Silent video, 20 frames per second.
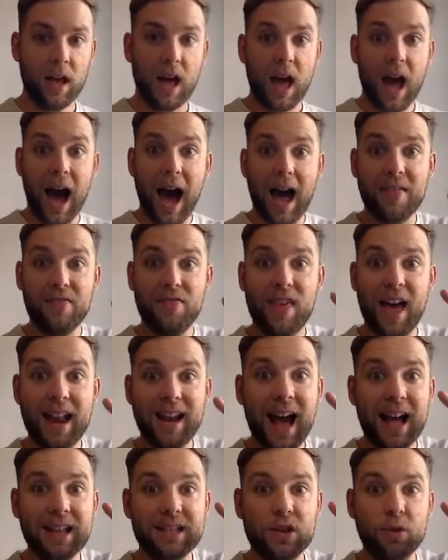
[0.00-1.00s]
I then
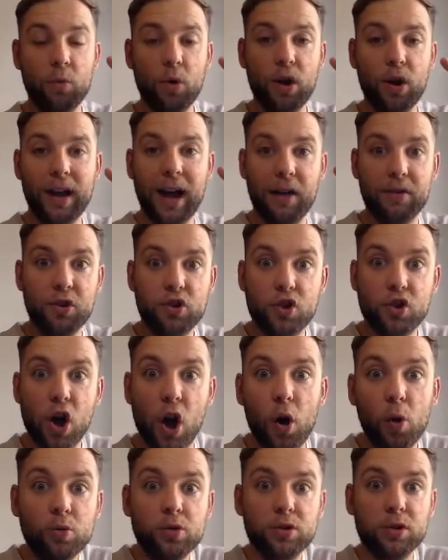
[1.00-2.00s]
had to work out the
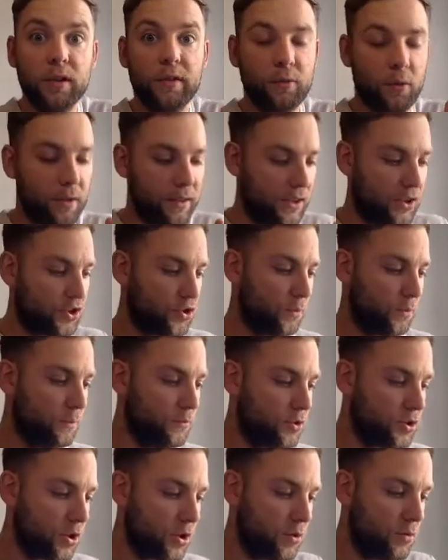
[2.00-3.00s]
total of what these sum
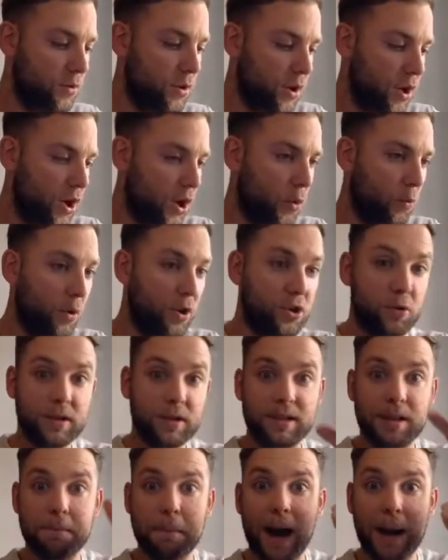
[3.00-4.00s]
to, which was
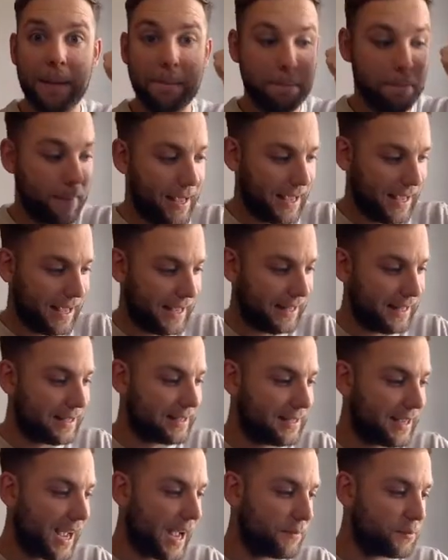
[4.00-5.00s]
my mean
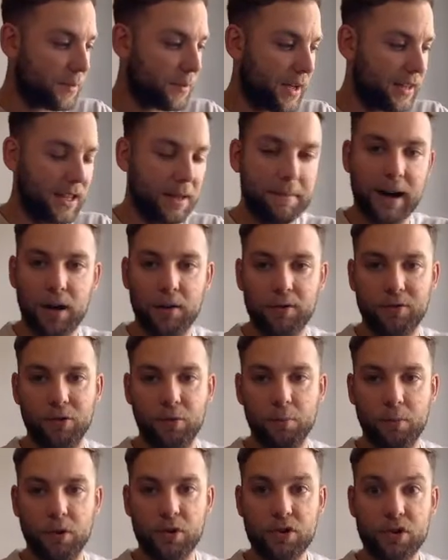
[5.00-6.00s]
times by the amount of
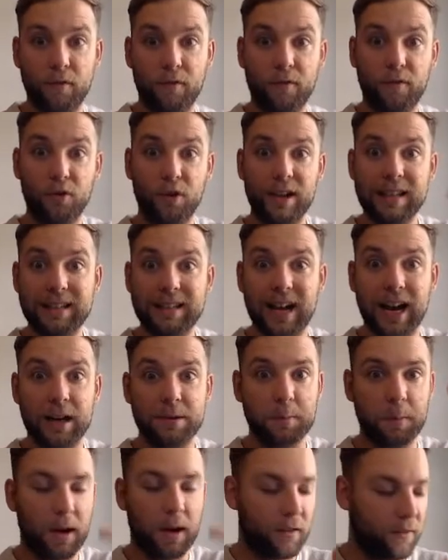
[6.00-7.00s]
numbers. So 3 times
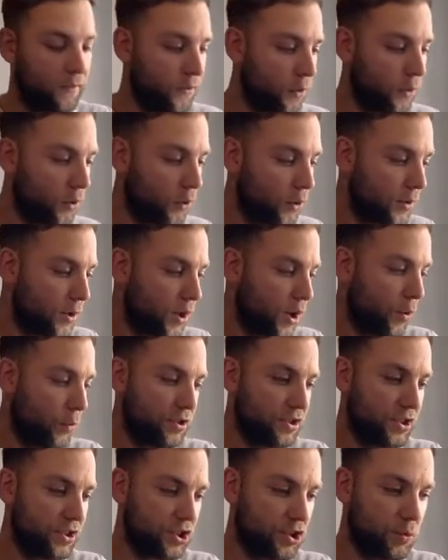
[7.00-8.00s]
by 4,
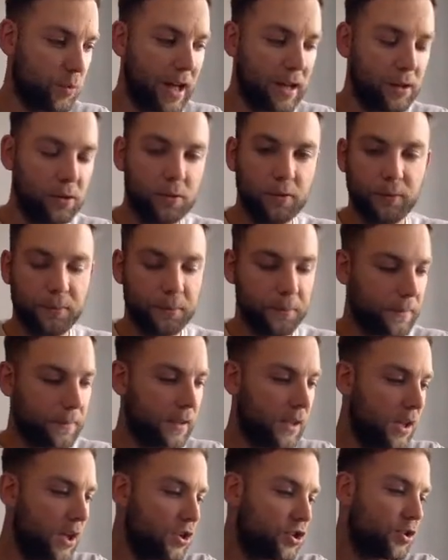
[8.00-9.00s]
which is 12.
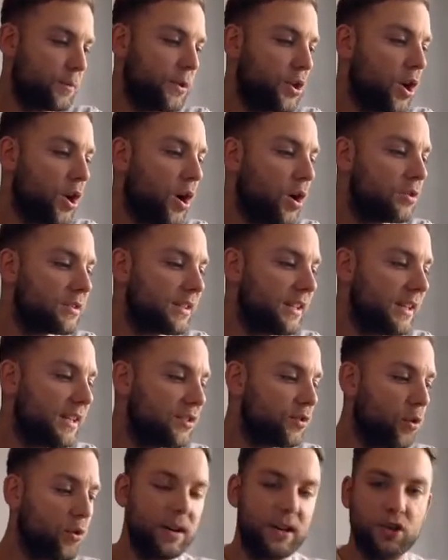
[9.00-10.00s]
So because these
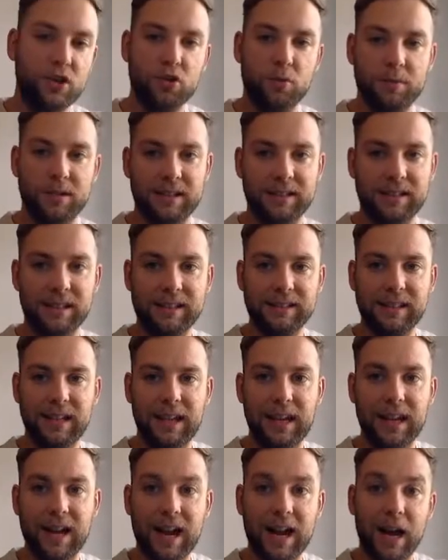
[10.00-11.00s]
already sum to
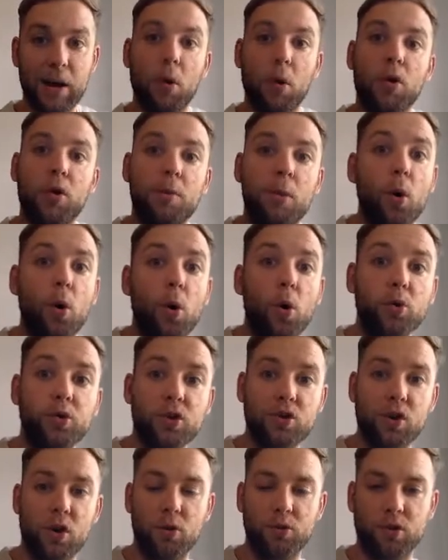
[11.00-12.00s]
16 and I want them all to
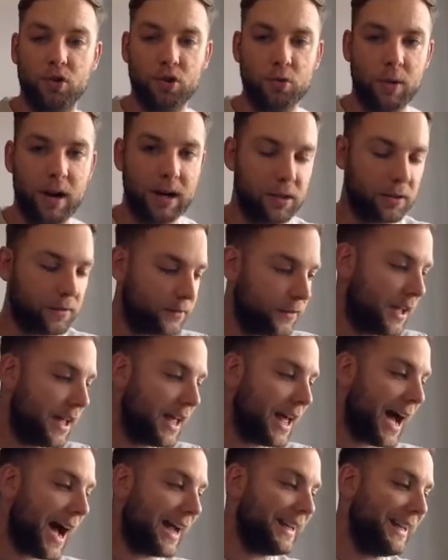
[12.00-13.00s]
total to 12,
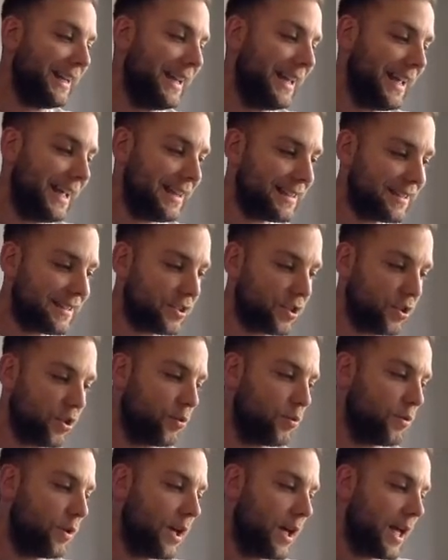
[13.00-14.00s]
I need
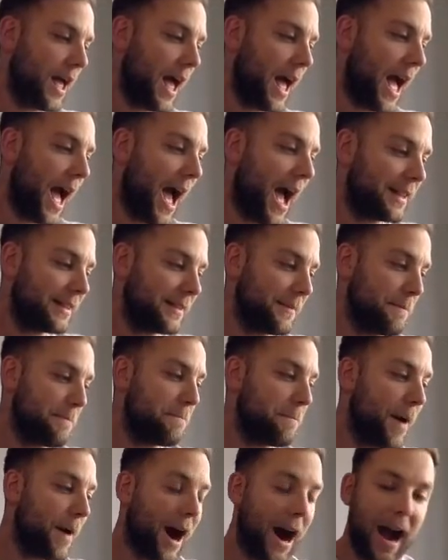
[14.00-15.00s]
to add
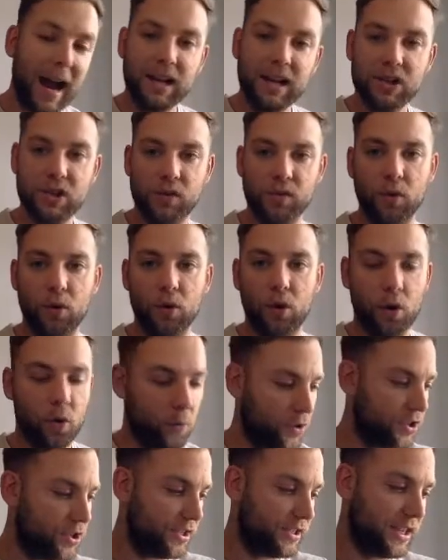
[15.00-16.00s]
minus 4,
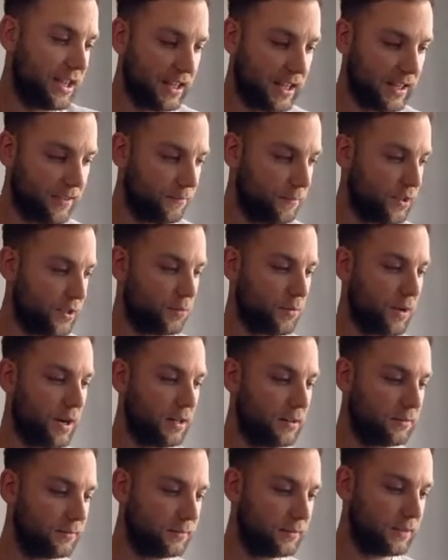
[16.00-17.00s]
which is going to give me
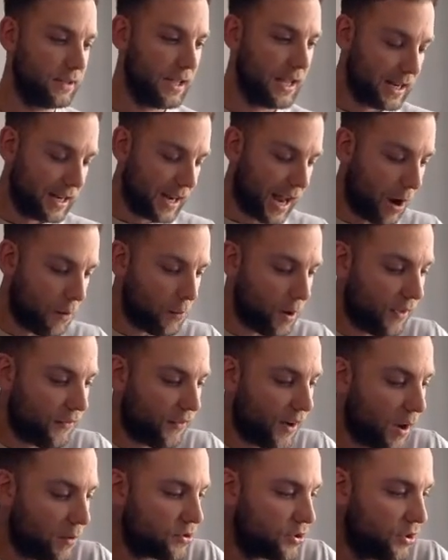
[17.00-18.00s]
12. Now, if
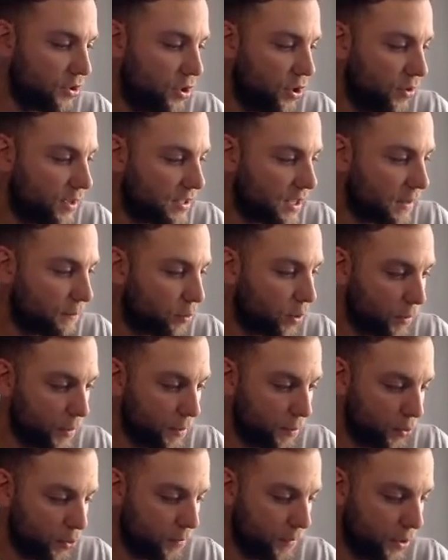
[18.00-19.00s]
I was to do this, I'd probably
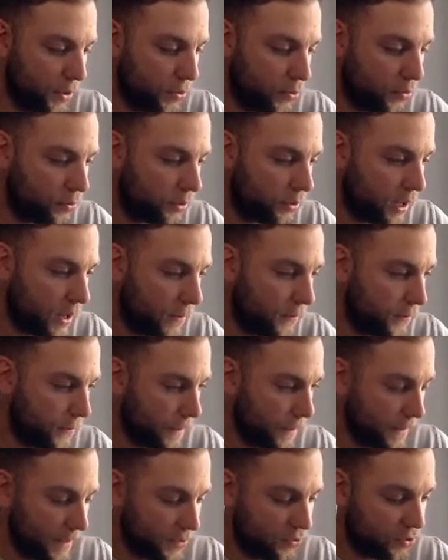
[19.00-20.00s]
put them in order
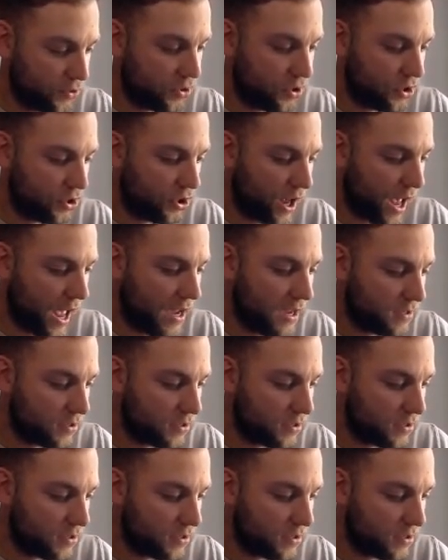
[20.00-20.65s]
just to check.